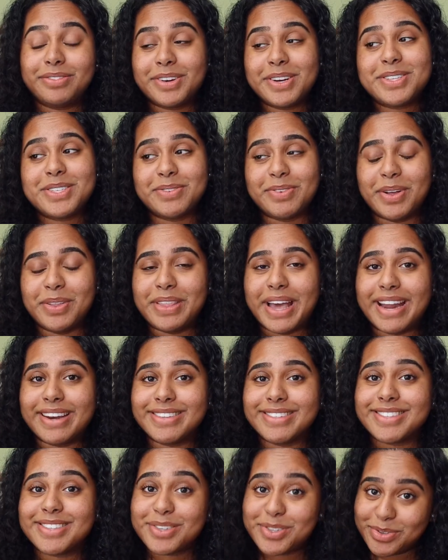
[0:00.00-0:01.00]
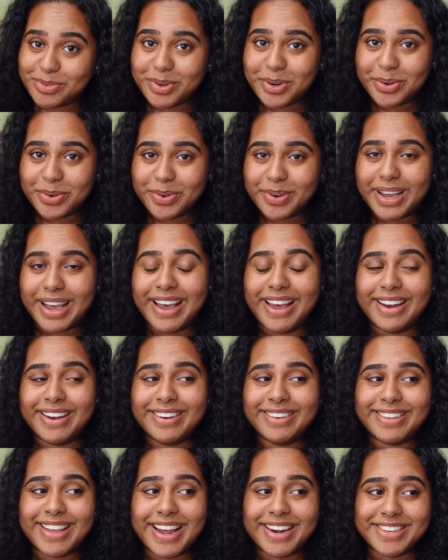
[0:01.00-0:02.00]
first of all, that is true,
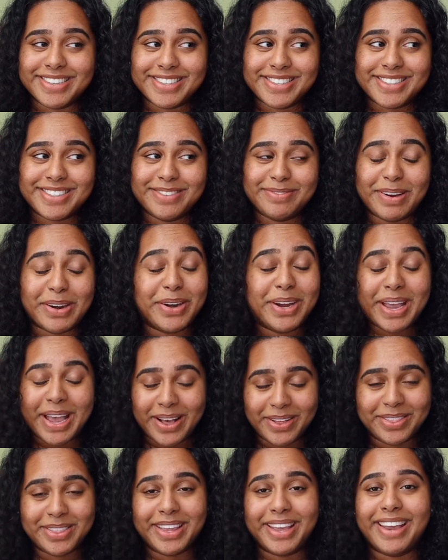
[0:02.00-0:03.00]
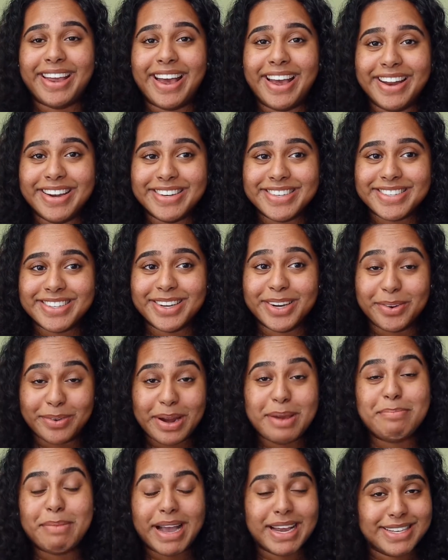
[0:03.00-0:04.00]
and that is very healthy and a
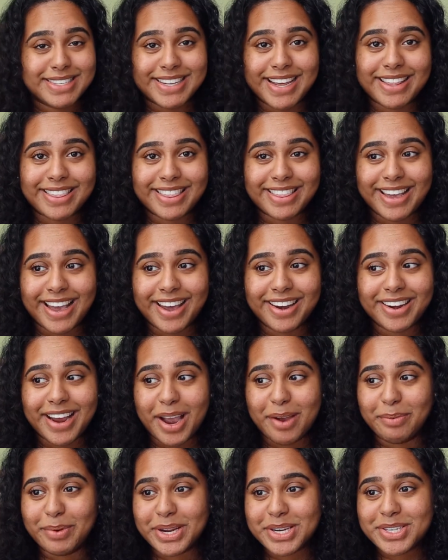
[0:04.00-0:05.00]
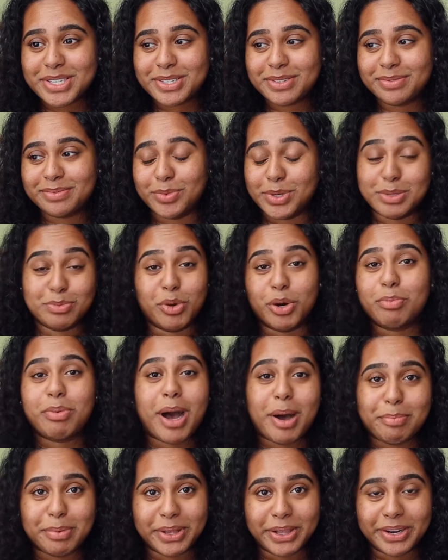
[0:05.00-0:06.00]
great mindset that I wish was more
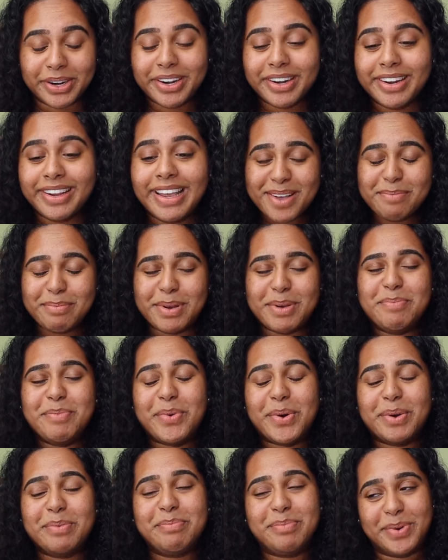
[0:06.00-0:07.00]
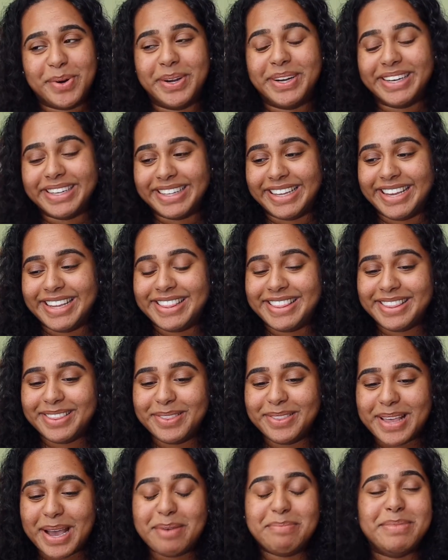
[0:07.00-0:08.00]
popular. But more importantly,
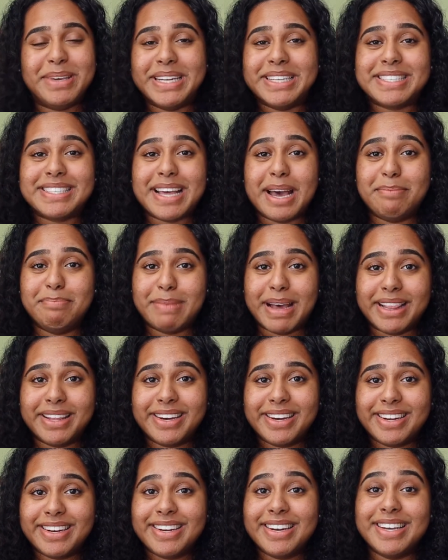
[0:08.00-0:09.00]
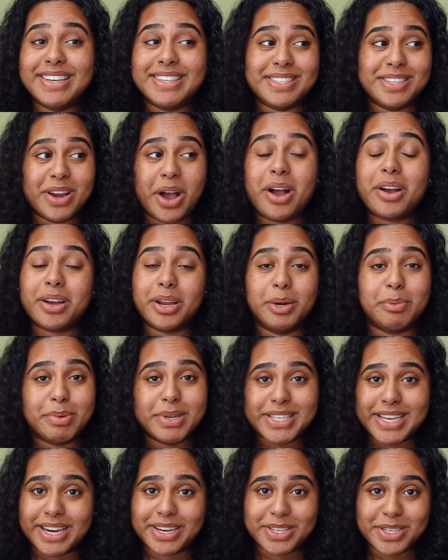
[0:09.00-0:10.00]
that means that melanin is not going to
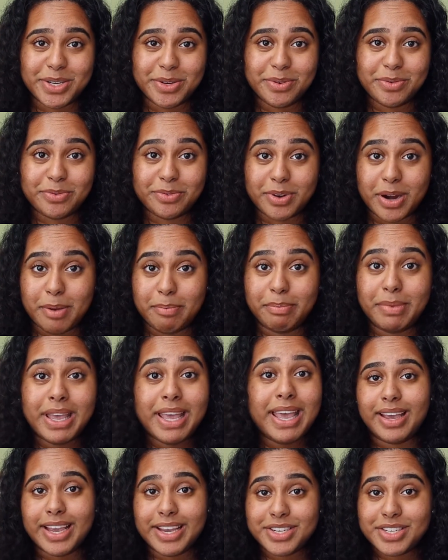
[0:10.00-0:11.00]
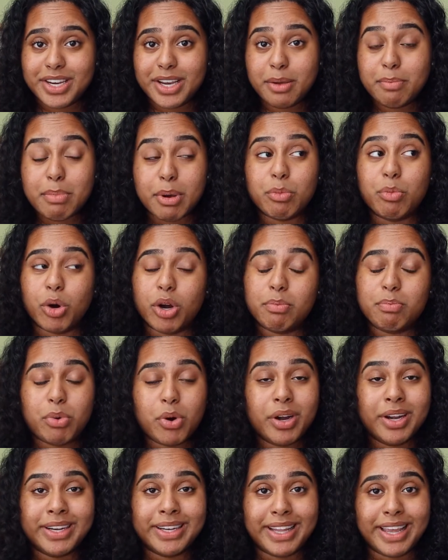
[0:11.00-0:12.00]
protect you from aging, but more
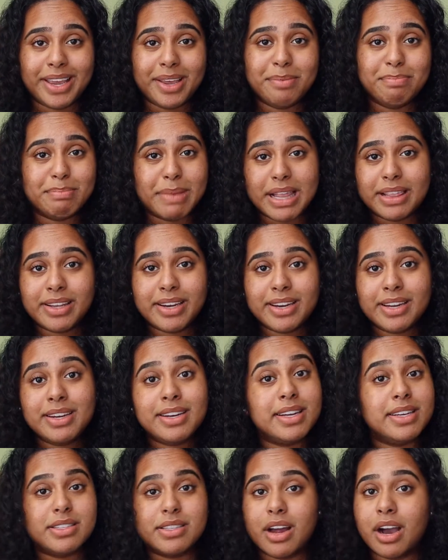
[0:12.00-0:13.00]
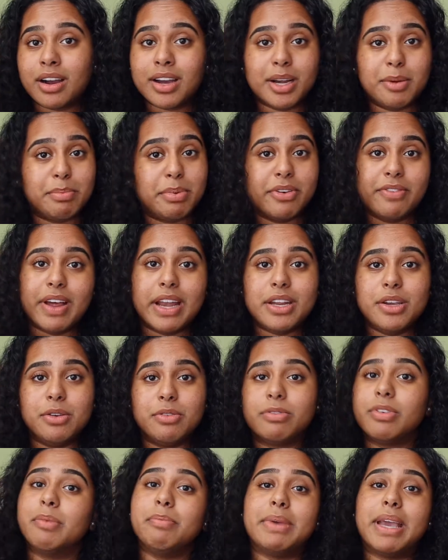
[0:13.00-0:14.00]
importantly, melanin is not going to prevent you
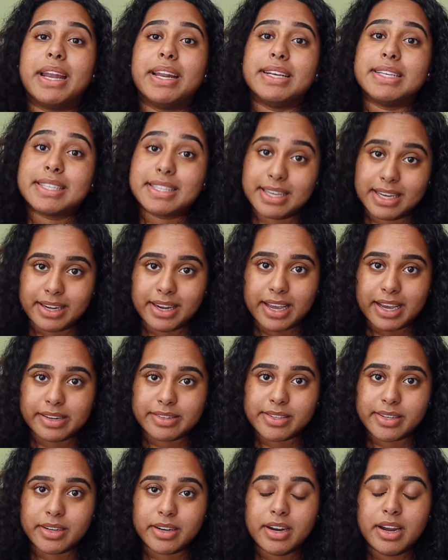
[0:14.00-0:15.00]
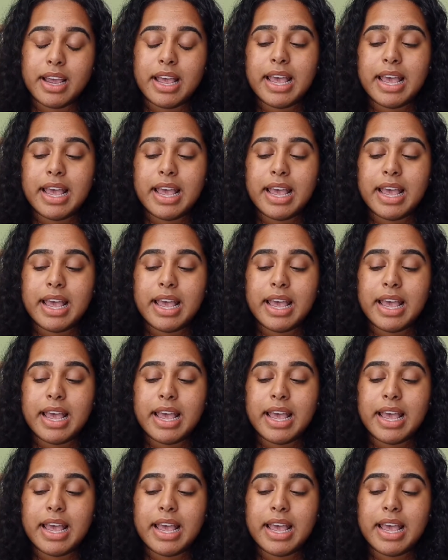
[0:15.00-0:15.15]
from getting skin cancer.